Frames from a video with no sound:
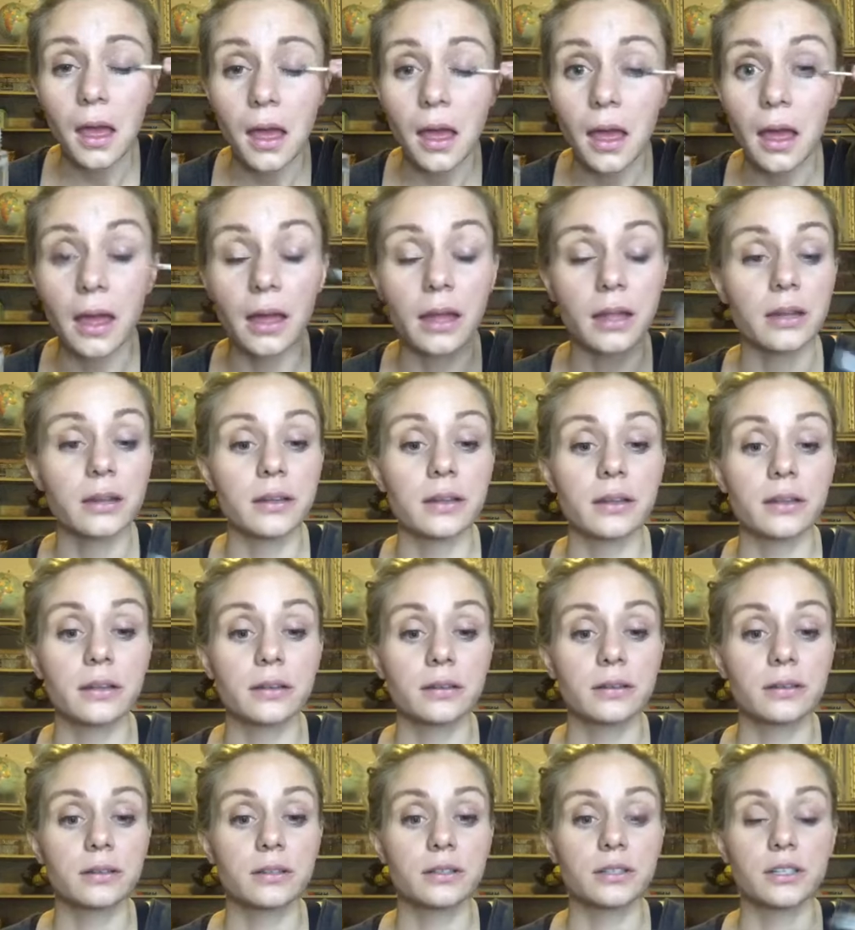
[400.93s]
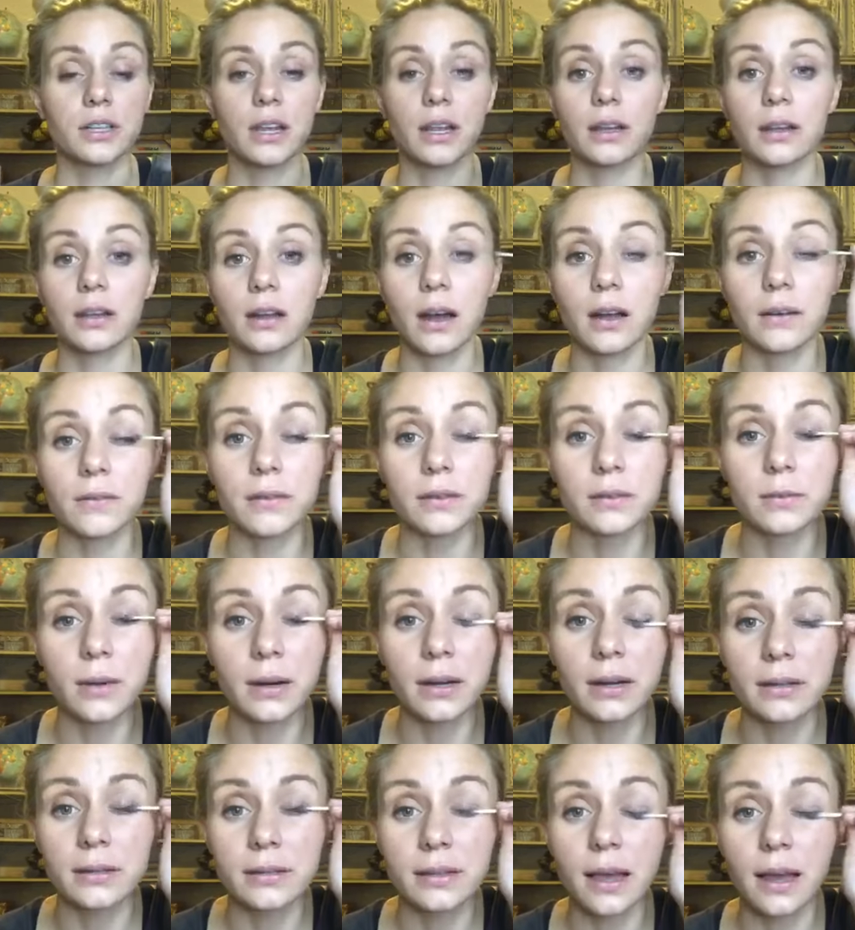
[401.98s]
and shake it off is where
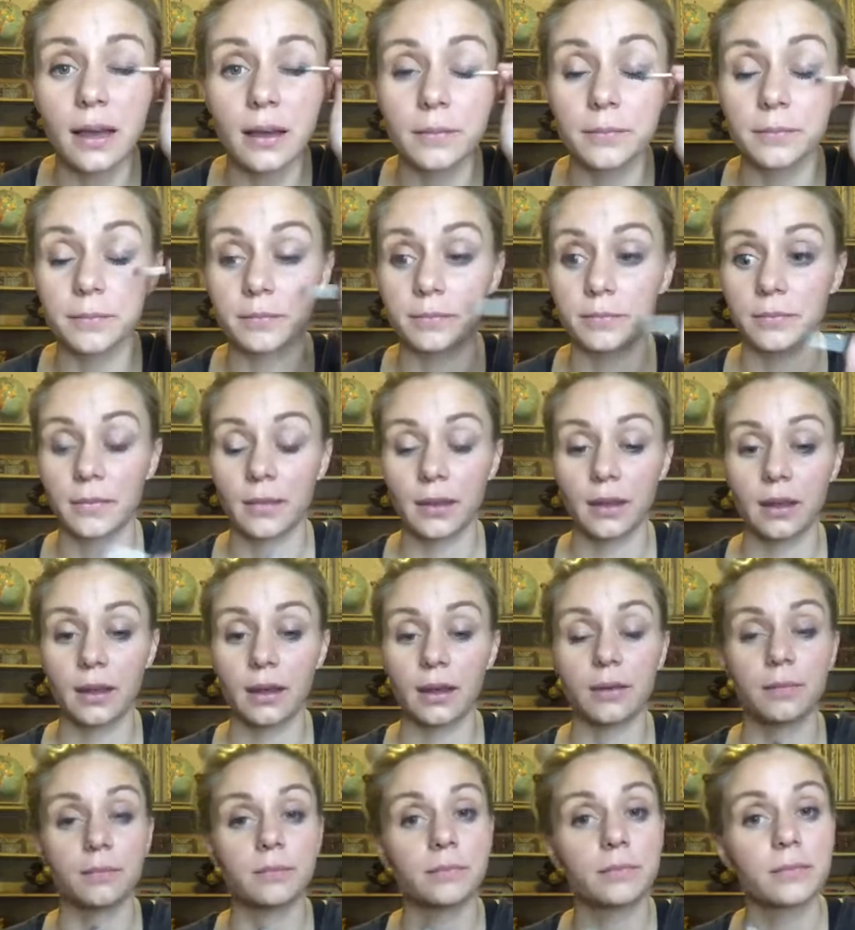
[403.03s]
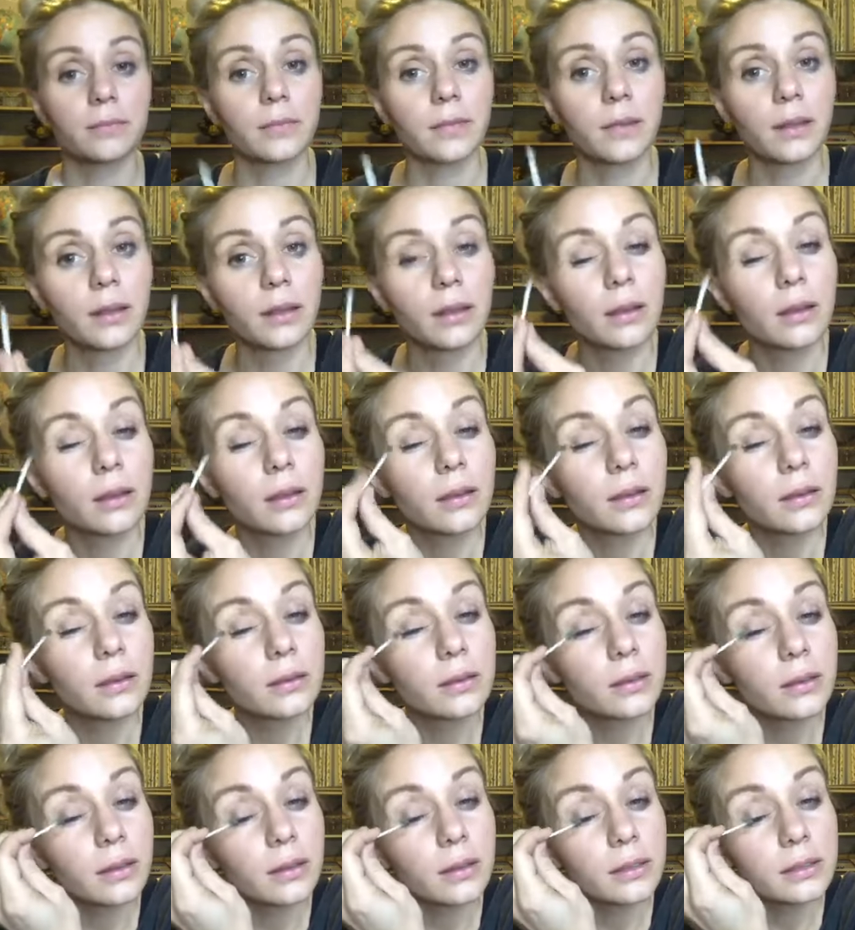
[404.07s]
it's at. Okay,
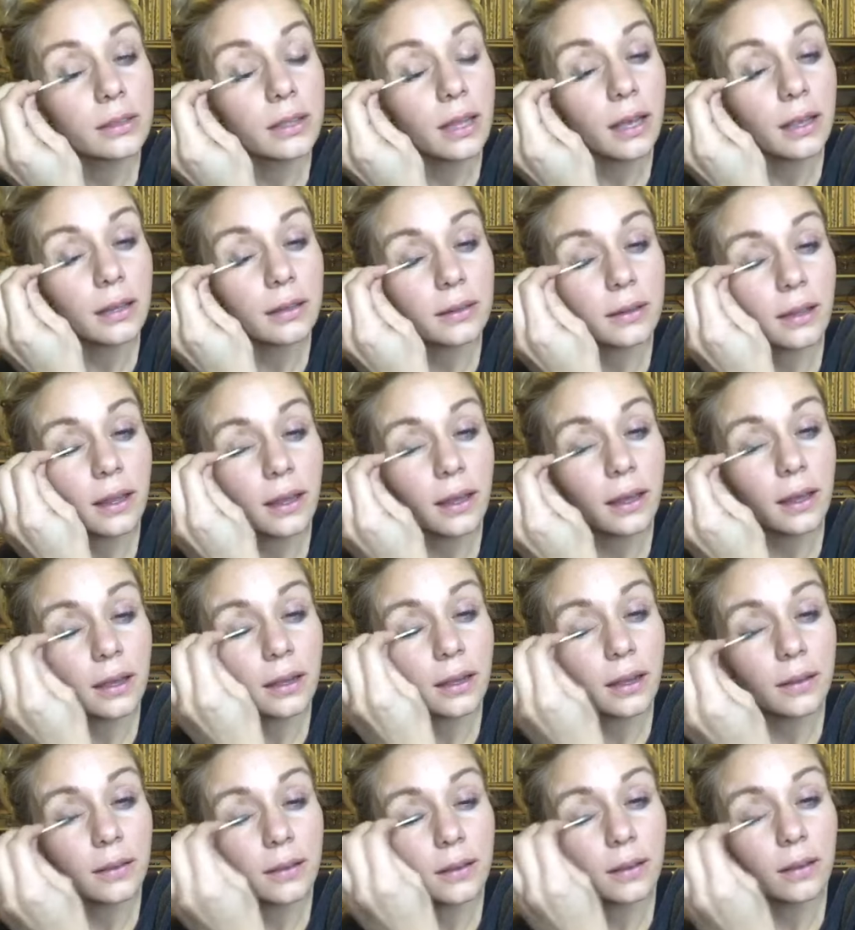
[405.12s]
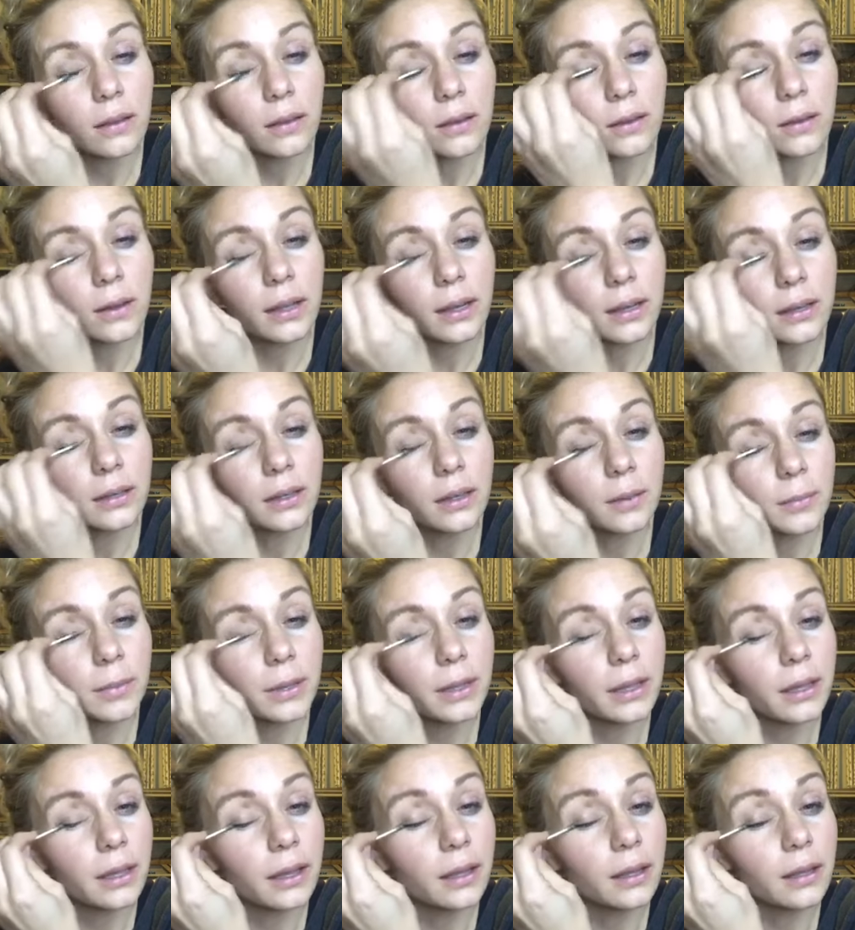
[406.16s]
so there's that side. I think I'll go ahead and dip
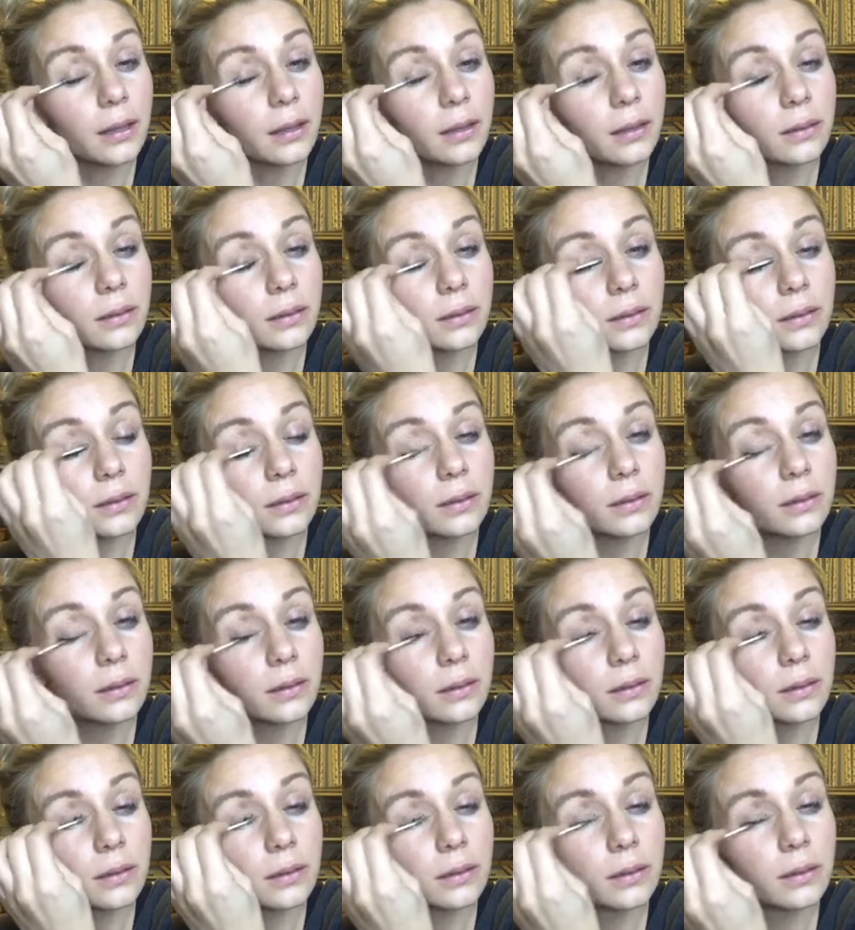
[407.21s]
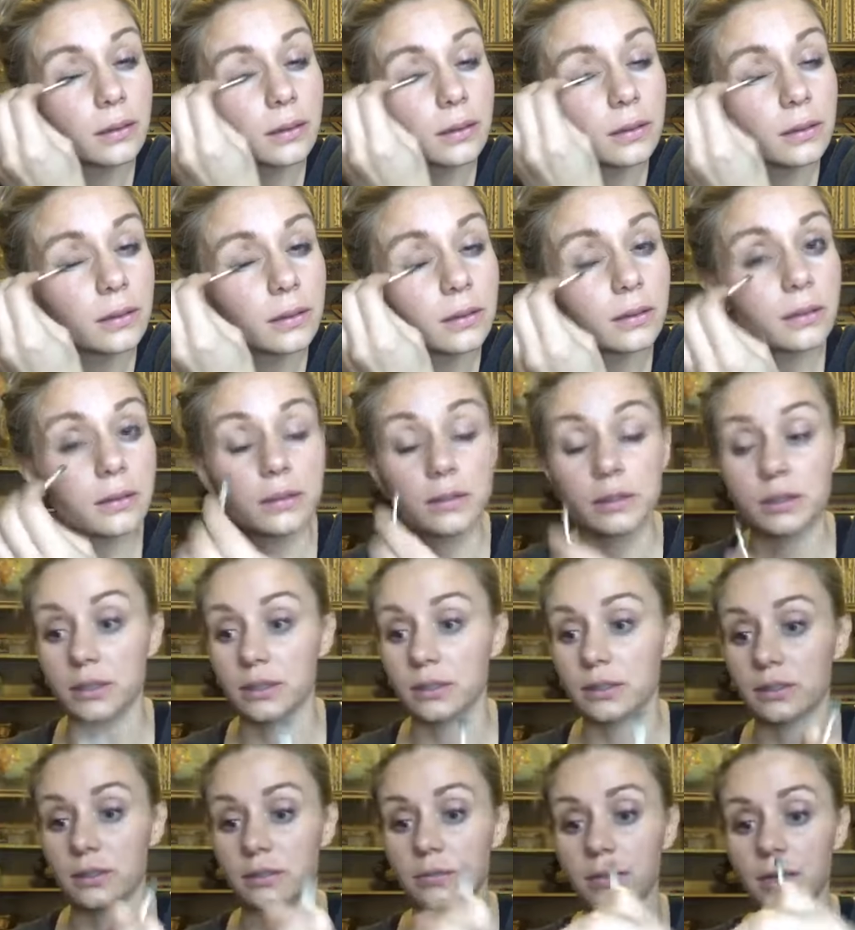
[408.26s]
again
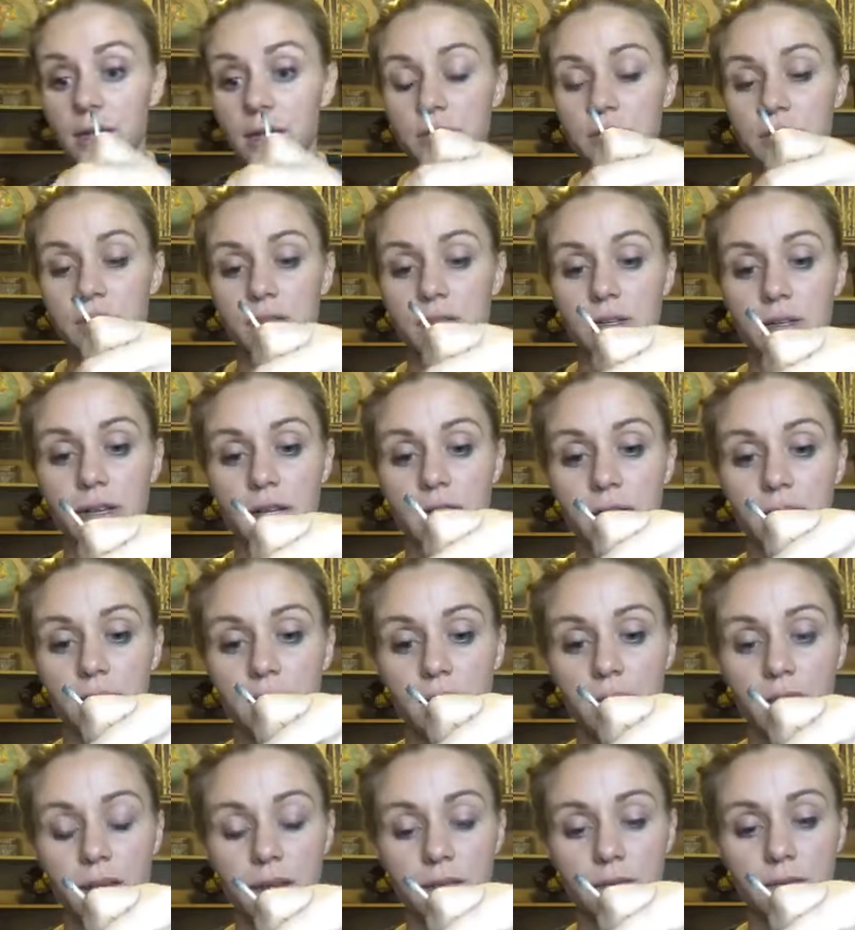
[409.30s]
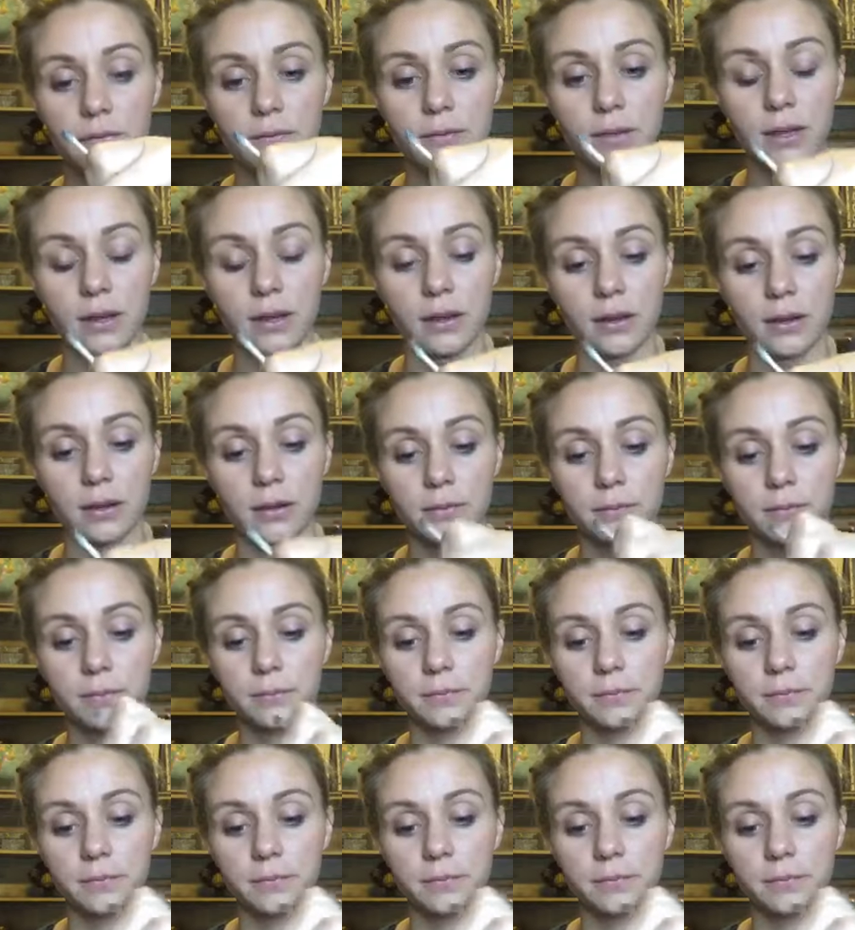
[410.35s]
just to make sure I have enough here.